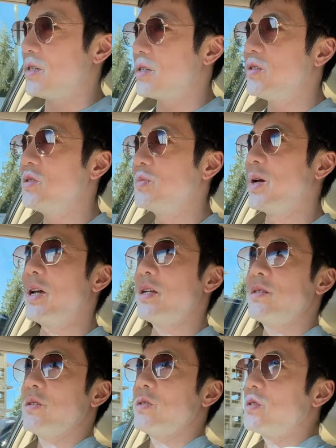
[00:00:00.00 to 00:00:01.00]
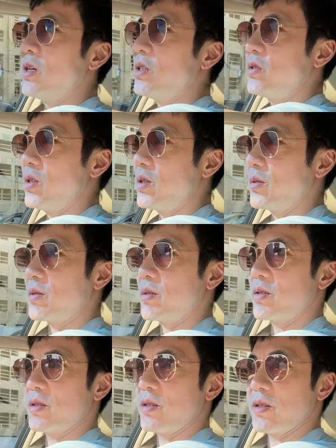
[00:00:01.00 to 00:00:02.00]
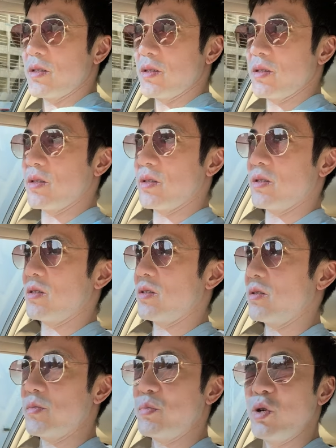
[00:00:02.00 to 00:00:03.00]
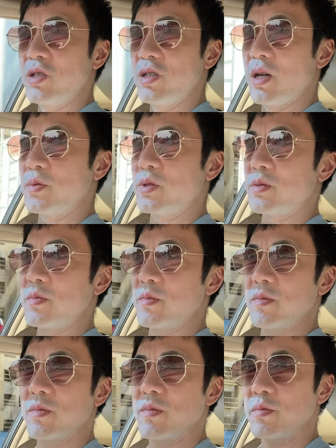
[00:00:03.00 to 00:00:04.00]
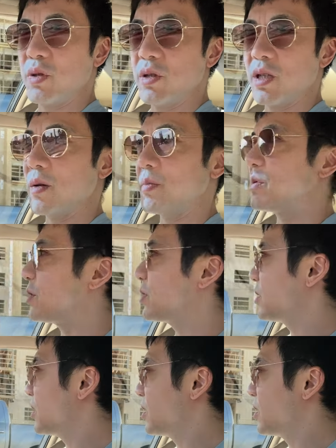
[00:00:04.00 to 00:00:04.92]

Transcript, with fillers: Here's my answer. Start doing push-ups, pull-ups,